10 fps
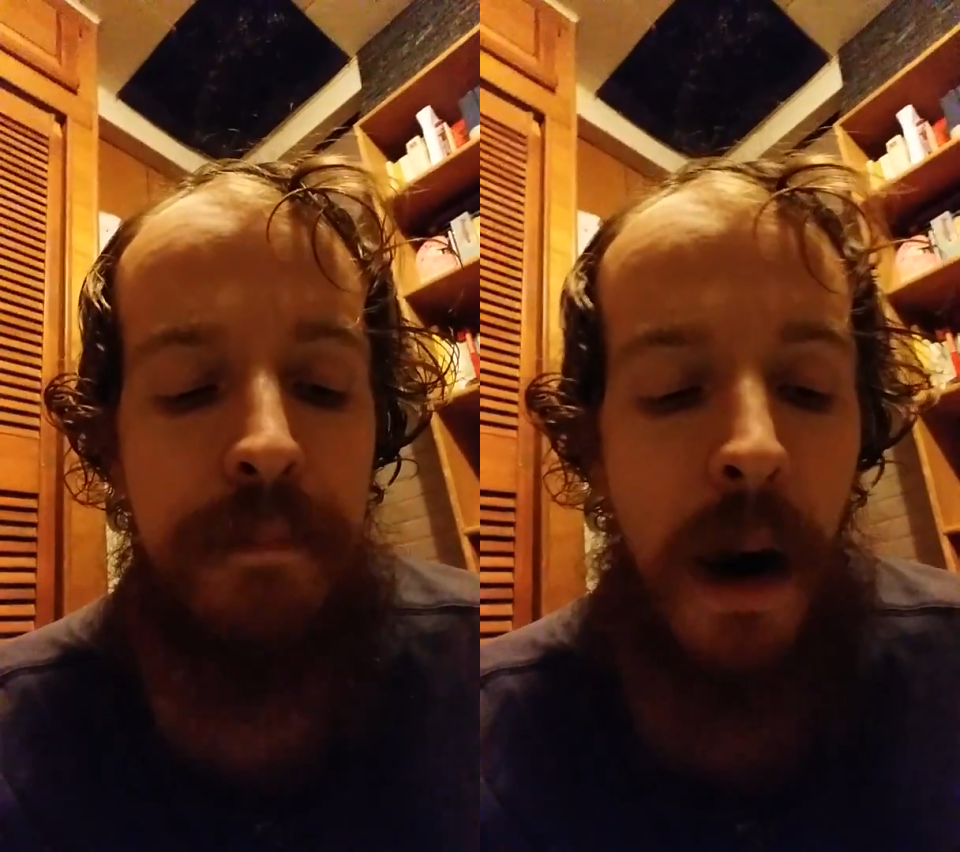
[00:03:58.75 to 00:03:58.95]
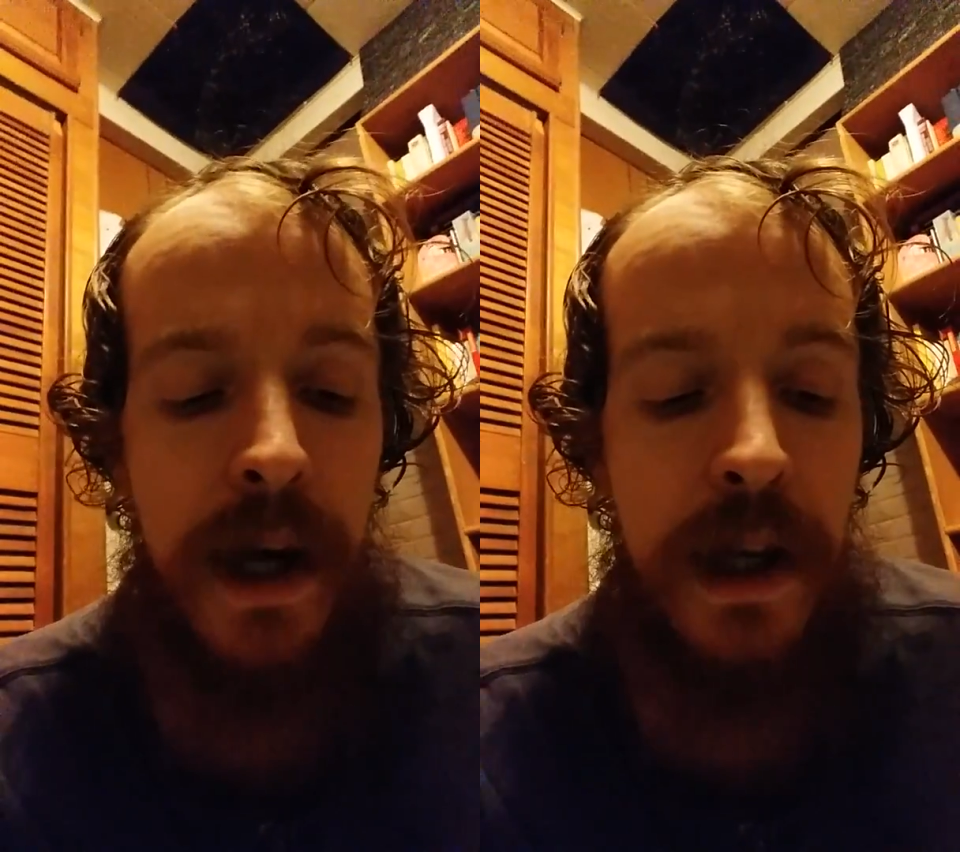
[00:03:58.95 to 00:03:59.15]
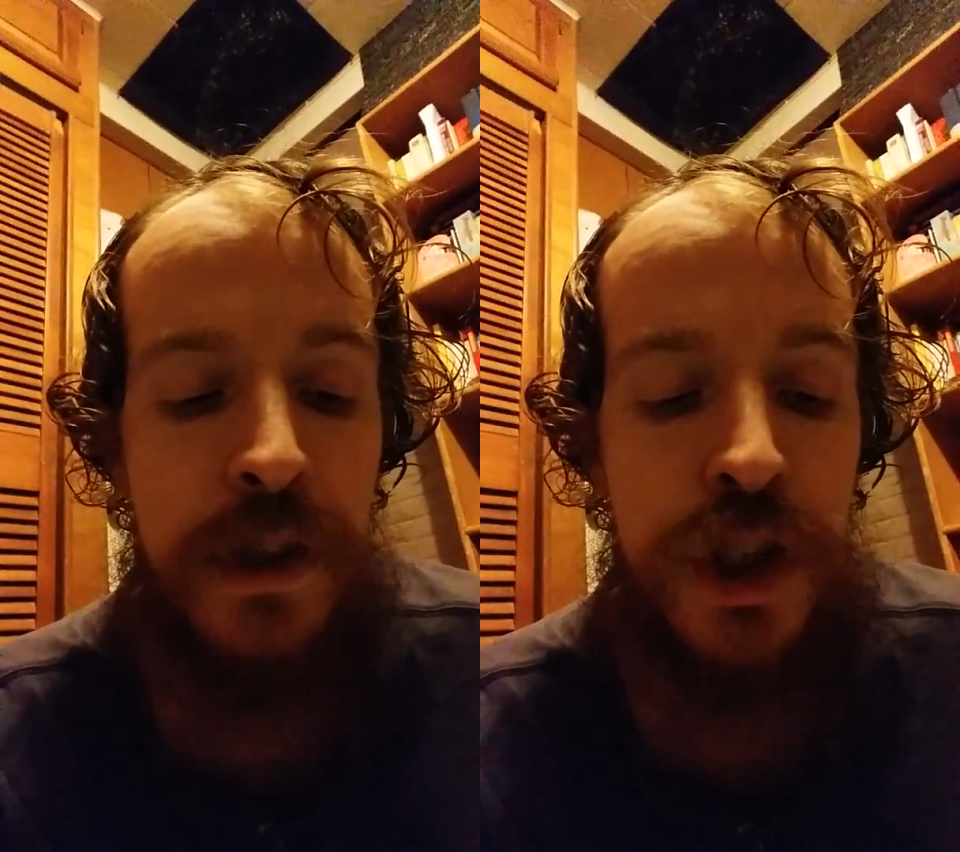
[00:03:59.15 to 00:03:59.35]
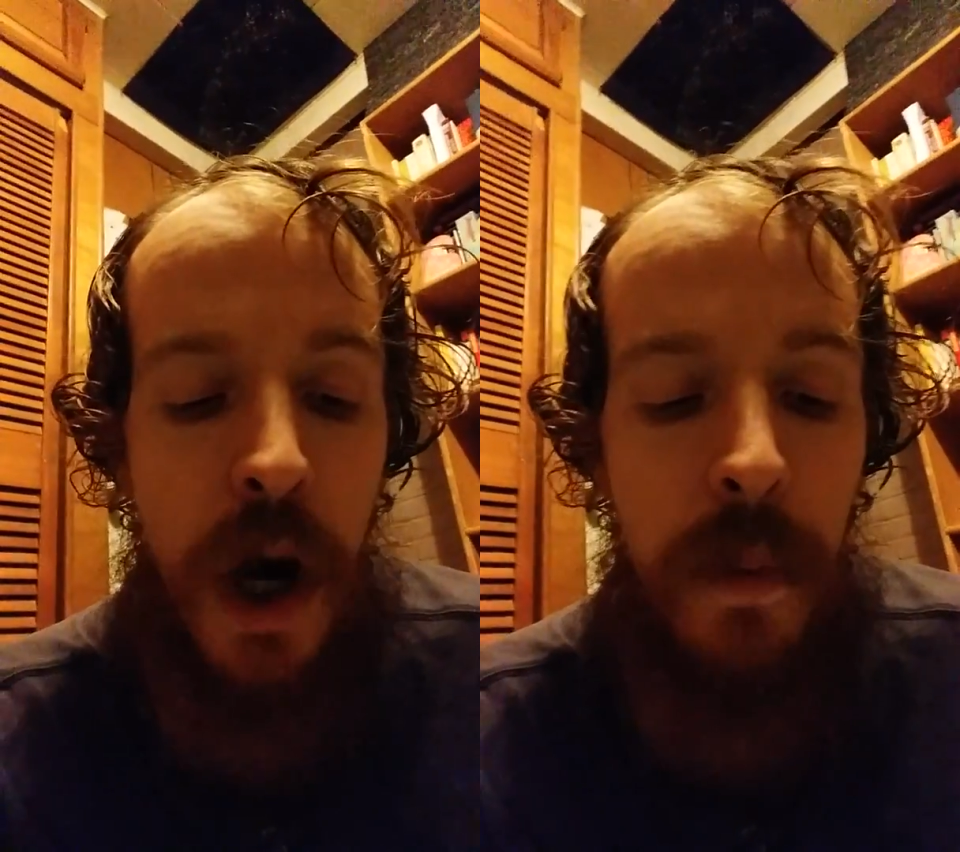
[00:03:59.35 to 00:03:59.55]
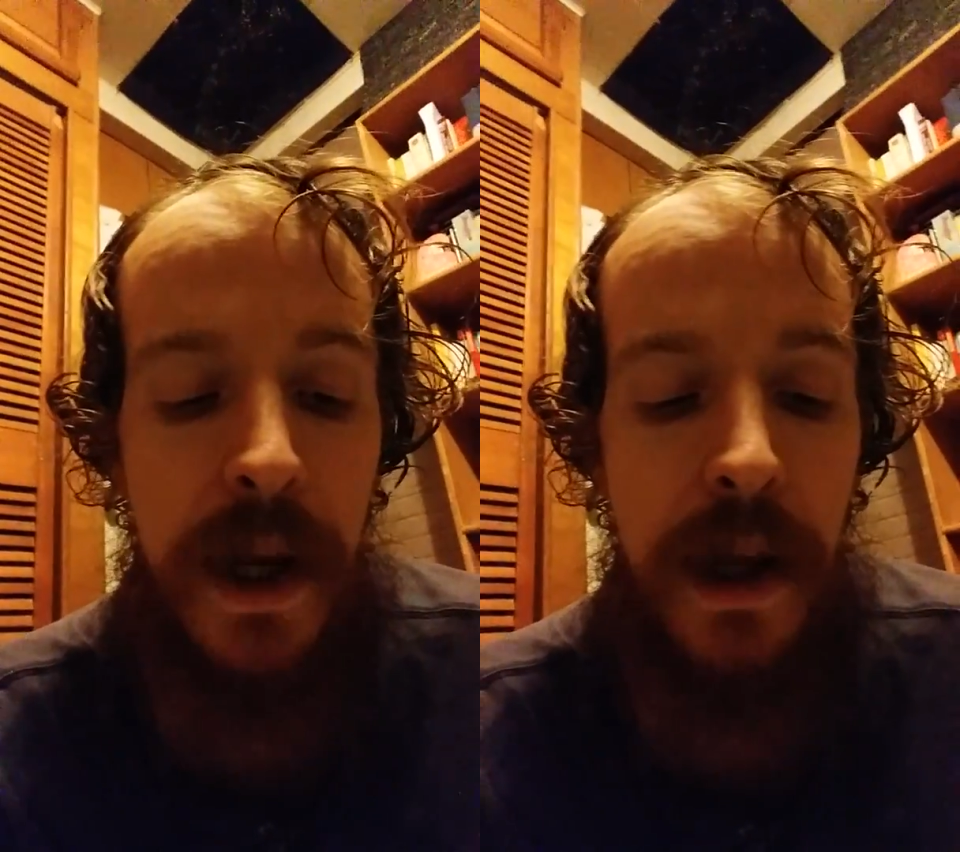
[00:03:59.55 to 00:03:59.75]
by
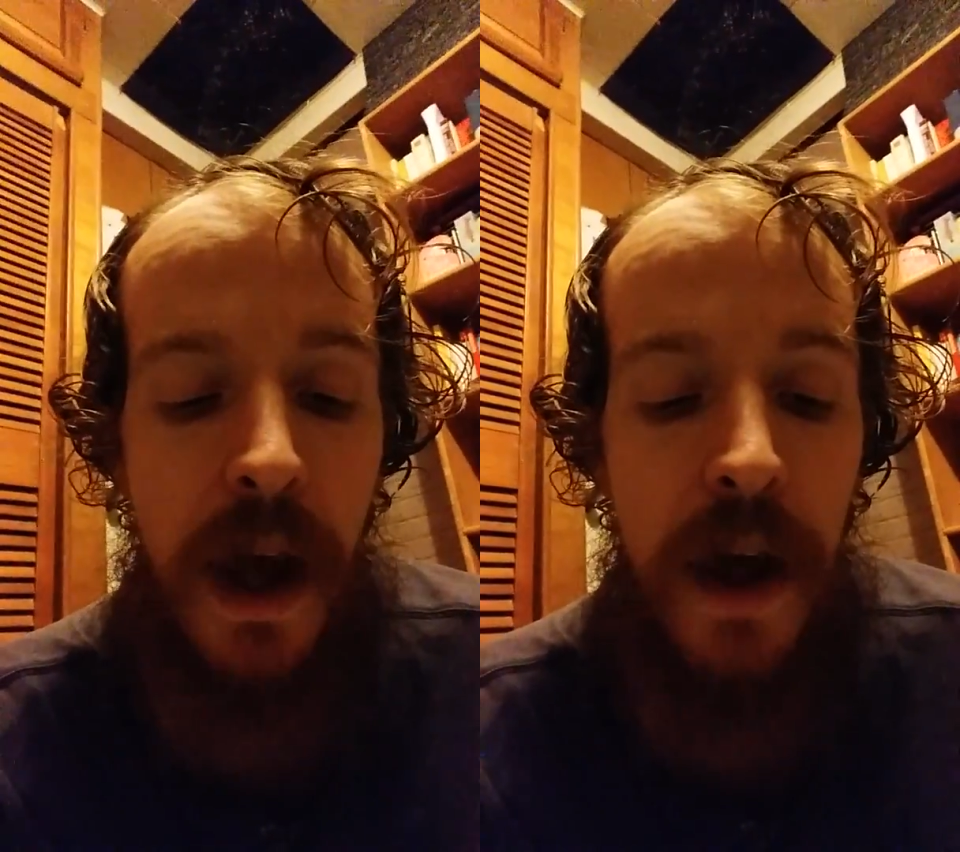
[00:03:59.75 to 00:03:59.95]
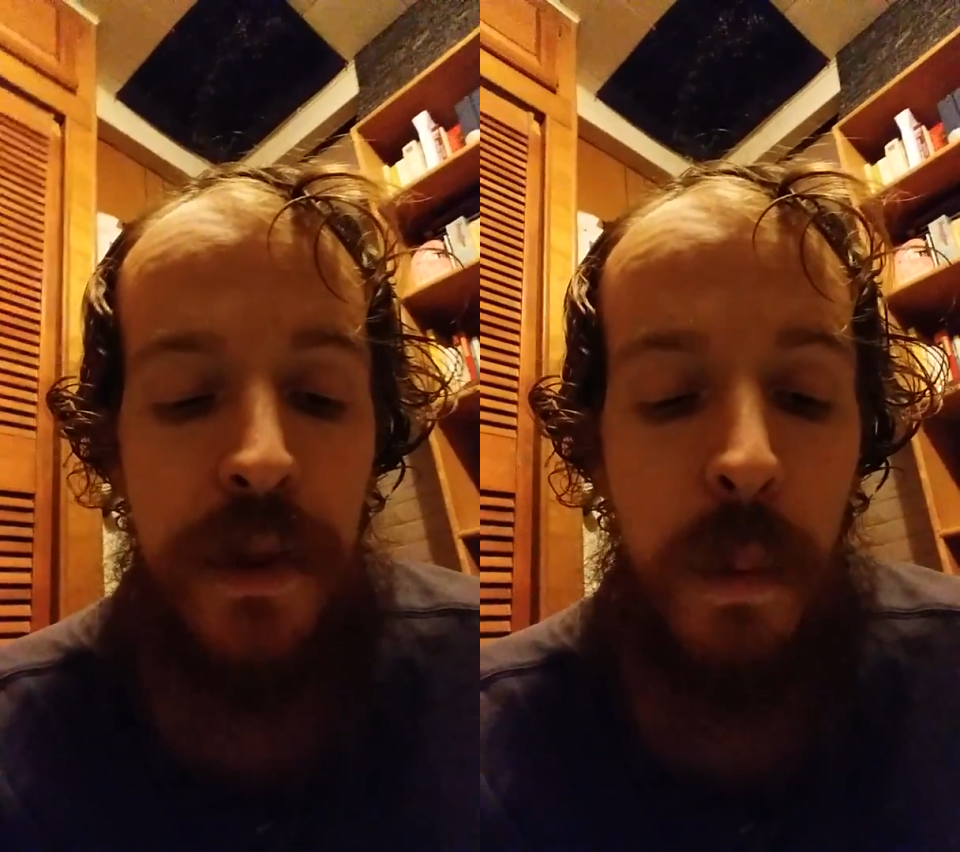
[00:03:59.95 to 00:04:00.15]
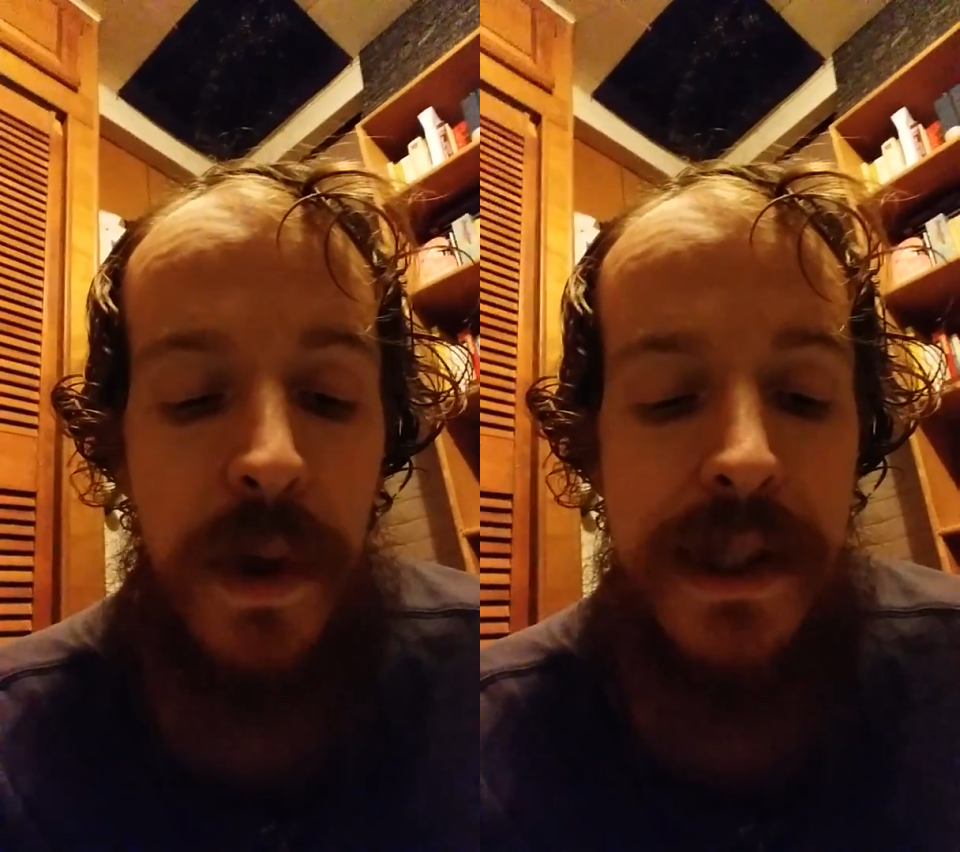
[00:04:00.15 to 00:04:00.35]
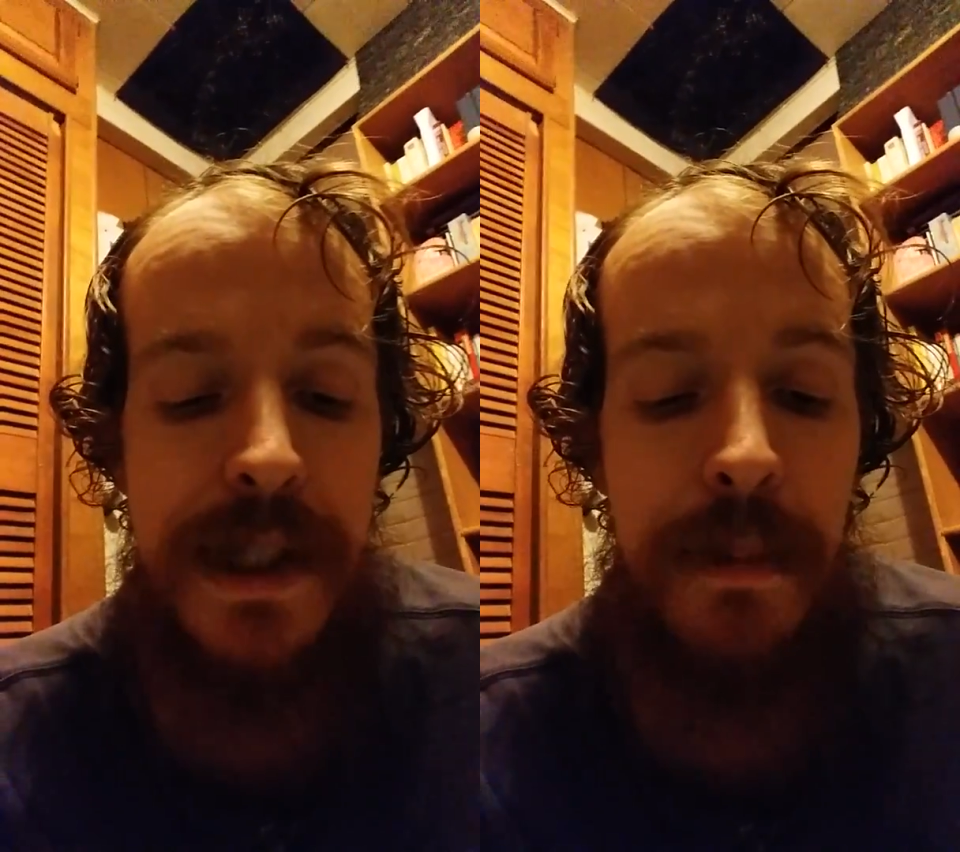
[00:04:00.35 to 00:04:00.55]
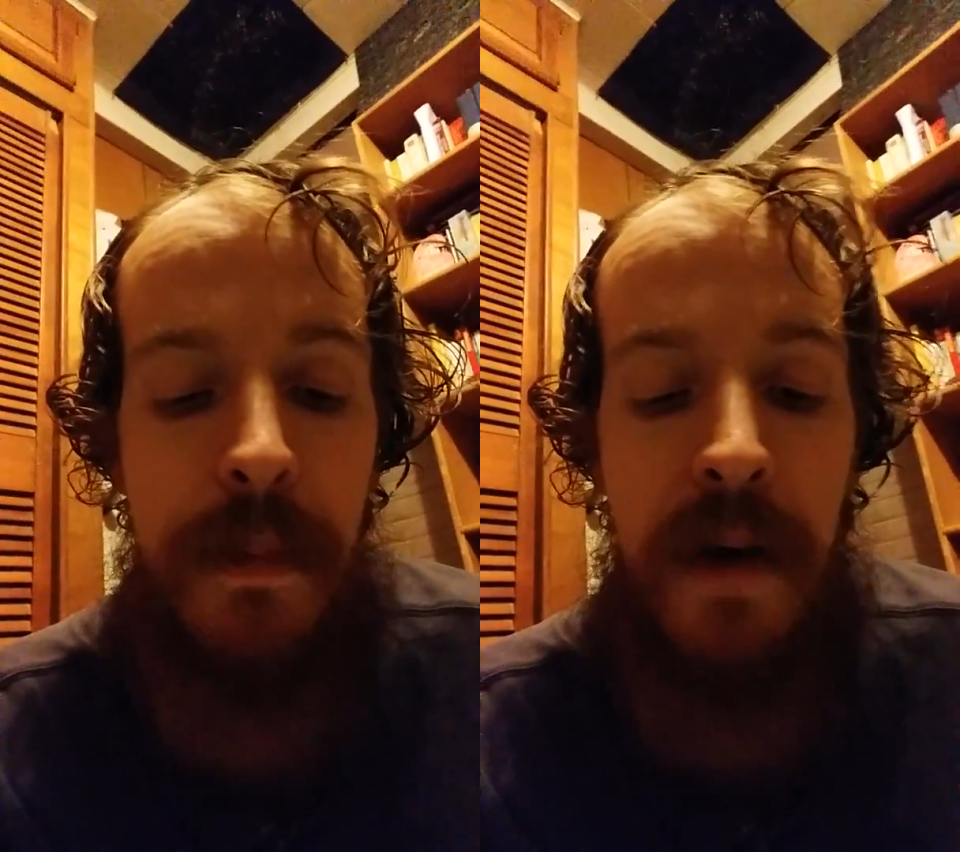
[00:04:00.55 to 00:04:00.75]
showing the
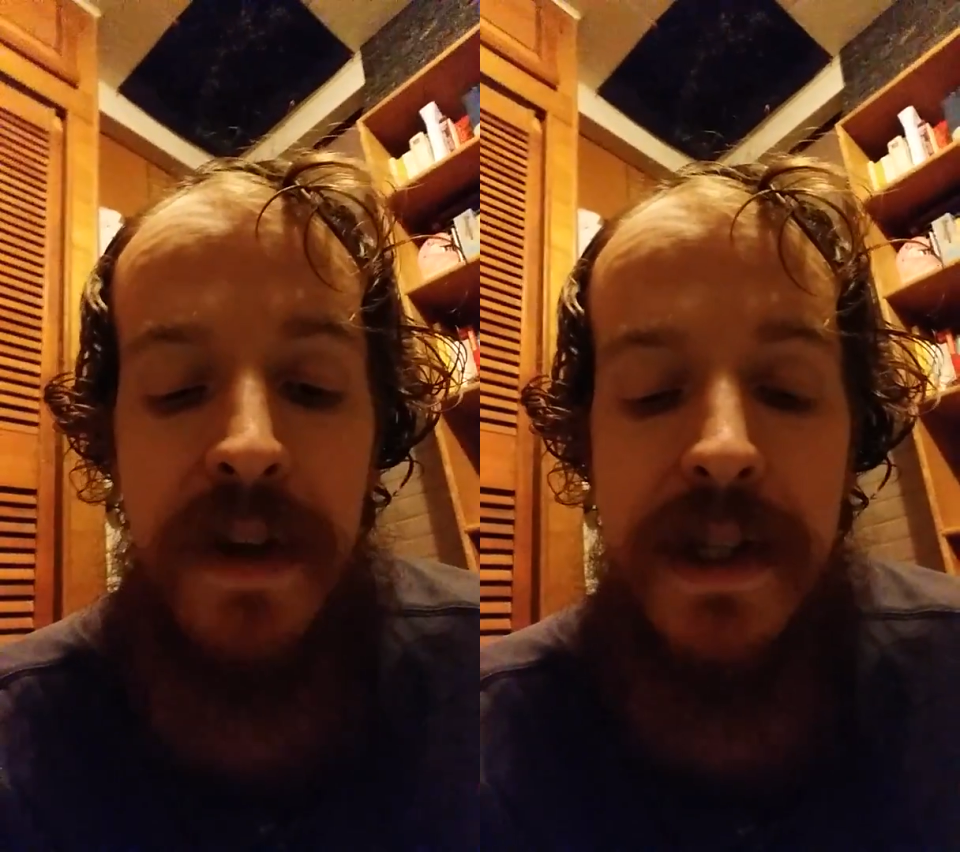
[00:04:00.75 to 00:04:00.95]
wisdom of